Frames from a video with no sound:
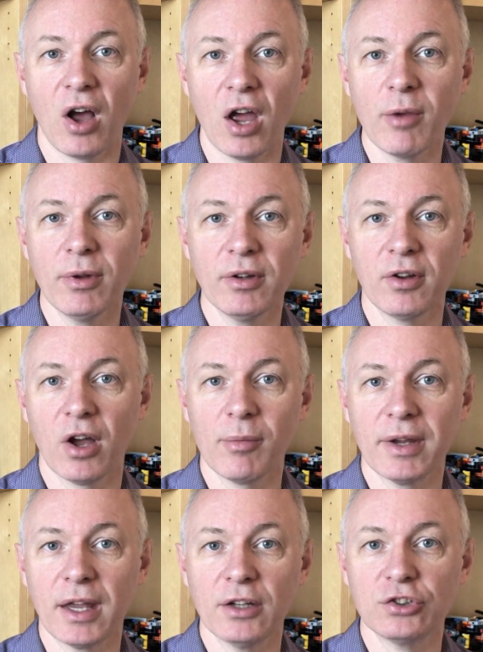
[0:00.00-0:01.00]
time and
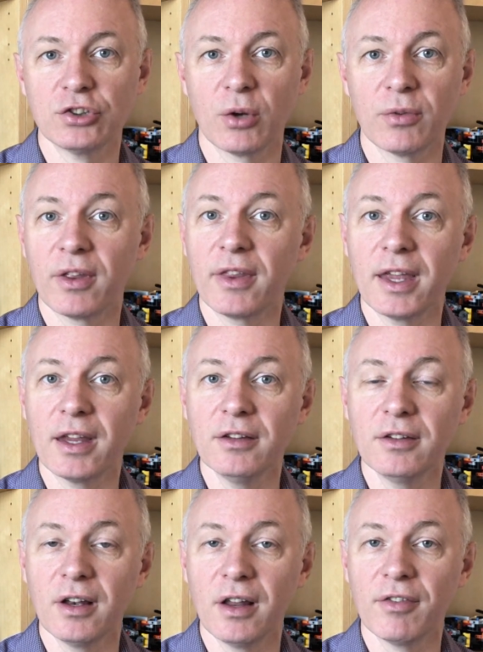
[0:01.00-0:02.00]
time again shown that they
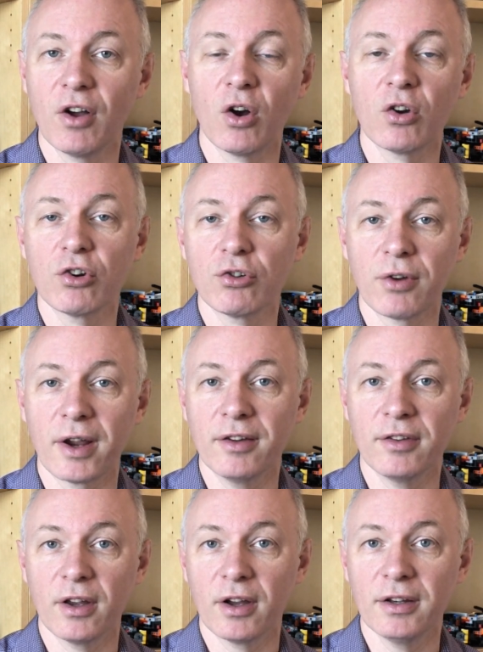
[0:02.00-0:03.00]
can deliver on
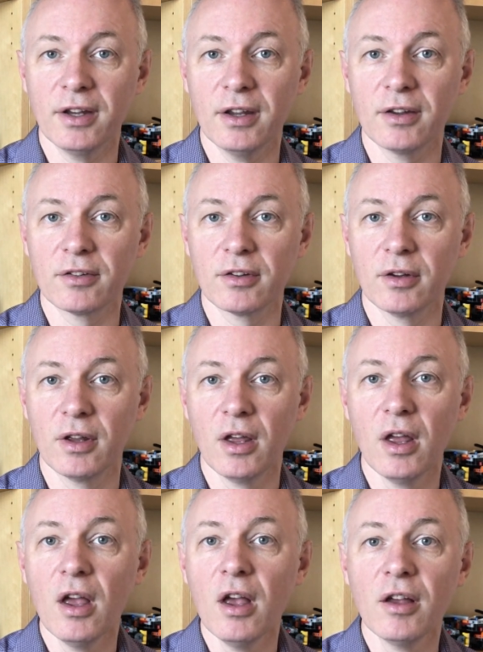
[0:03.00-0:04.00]
crazy ideas.
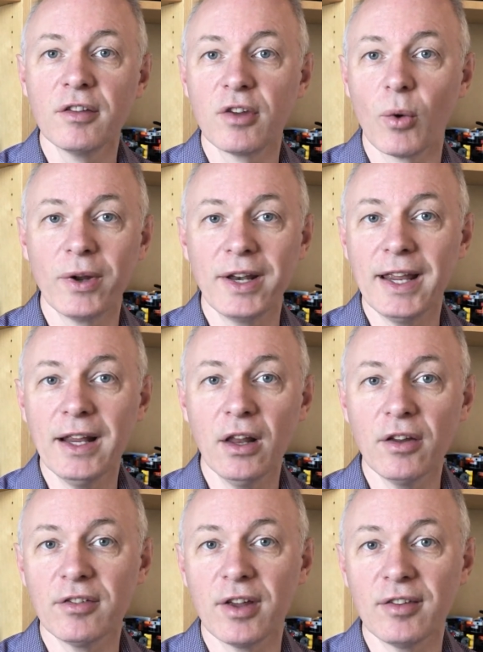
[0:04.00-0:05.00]
So when
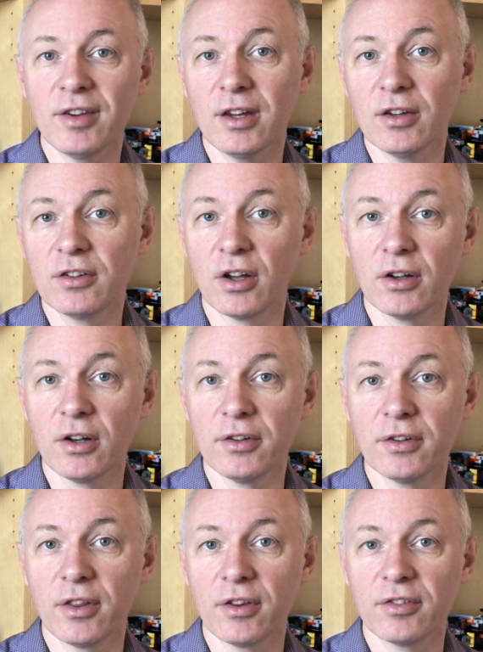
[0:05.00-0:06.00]
Elon says he can tunnel
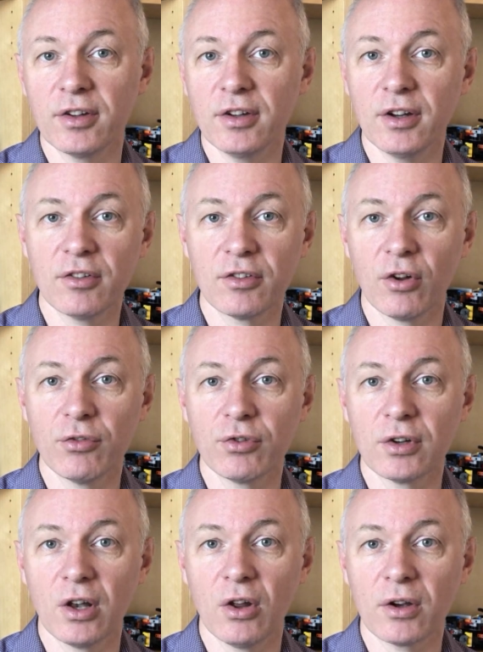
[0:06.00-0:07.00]
under the city and
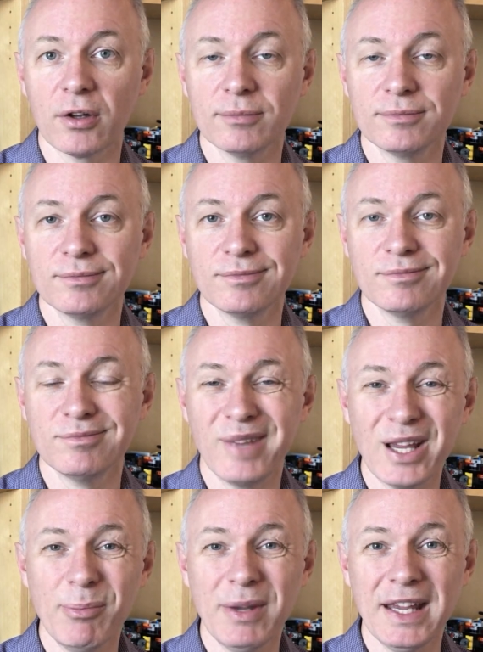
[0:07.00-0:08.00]
solve gridlock,
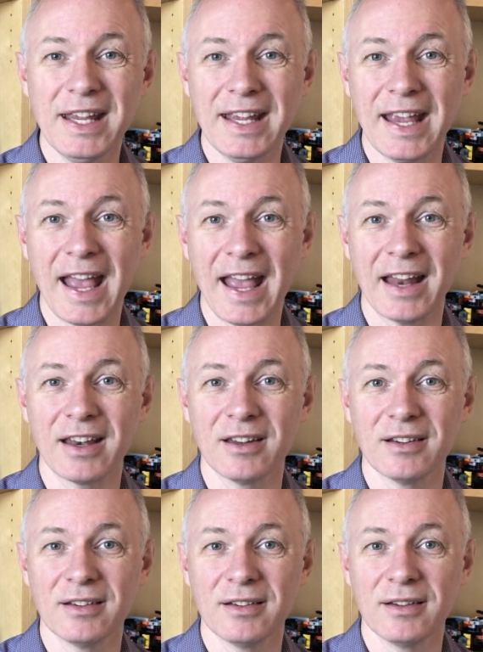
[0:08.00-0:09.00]
maybe he can.